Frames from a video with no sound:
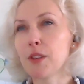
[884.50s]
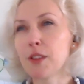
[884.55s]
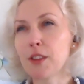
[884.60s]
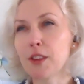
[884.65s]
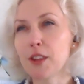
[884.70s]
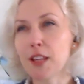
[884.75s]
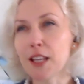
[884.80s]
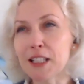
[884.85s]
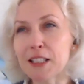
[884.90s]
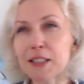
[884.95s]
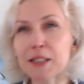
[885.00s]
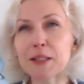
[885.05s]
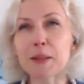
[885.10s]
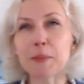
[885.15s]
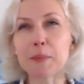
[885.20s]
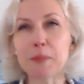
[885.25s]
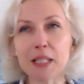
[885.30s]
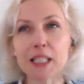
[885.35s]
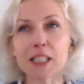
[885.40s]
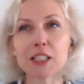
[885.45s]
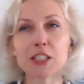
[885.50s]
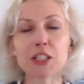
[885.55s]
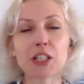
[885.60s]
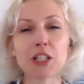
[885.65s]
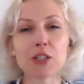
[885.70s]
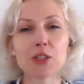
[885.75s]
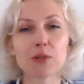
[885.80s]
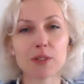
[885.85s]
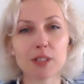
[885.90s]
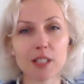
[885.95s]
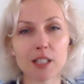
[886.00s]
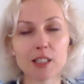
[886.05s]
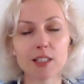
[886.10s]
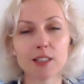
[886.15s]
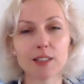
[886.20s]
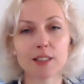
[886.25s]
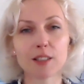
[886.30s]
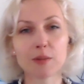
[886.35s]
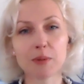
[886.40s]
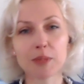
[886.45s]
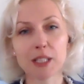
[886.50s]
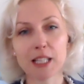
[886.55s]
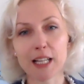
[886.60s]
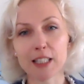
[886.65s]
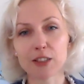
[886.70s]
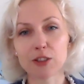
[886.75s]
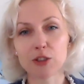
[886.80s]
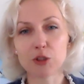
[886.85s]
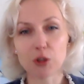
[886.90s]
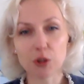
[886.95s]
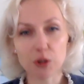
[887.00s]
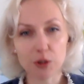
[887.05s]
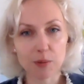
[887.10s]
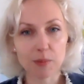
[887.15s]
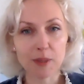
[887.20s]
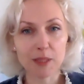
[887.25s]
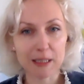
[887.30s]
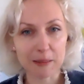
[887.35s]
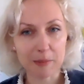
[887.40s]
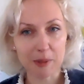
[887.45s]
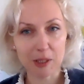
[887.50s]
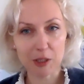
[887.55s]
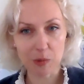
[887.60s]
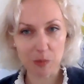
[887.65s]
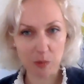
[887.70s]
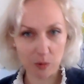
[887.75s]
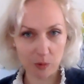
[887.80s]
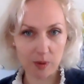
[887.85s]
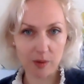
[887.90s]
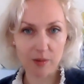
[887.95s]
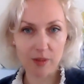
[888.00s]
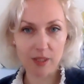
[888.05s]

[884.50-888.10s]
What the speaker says: think the biggest change was actually that we had to document much more.